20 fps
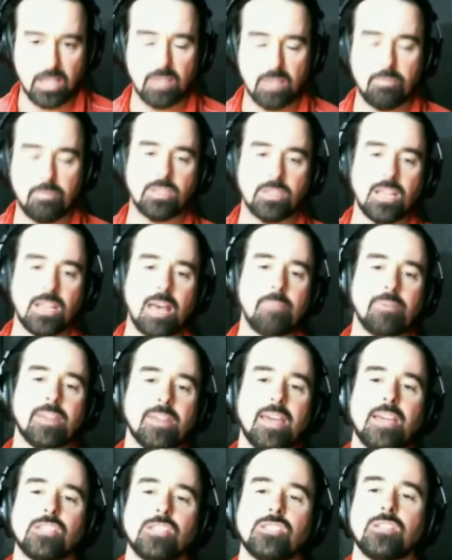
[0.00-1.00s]
You put the
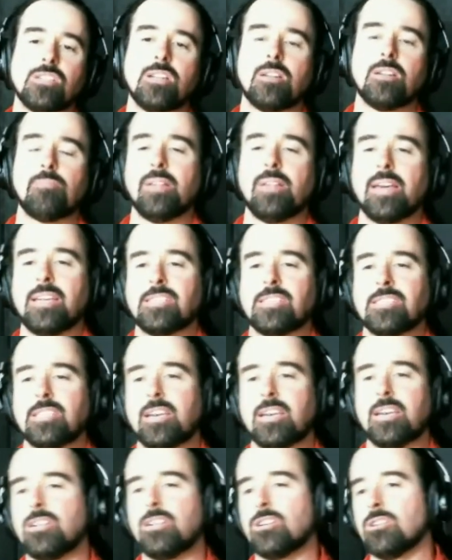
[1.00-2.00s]
application into place,
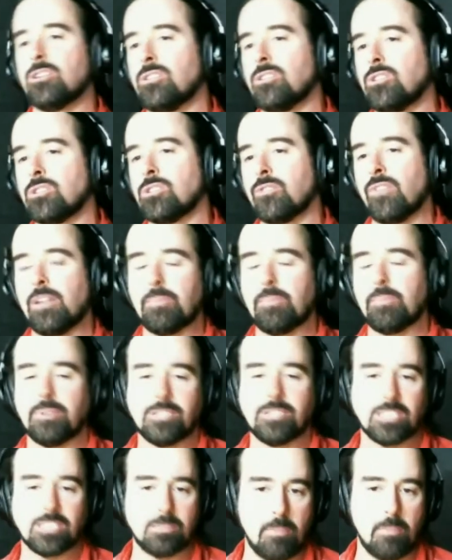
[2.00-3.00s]
and you're developing
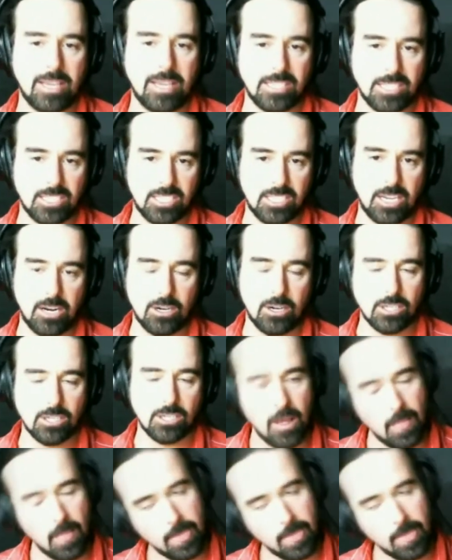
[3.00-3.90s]
some amazing singers.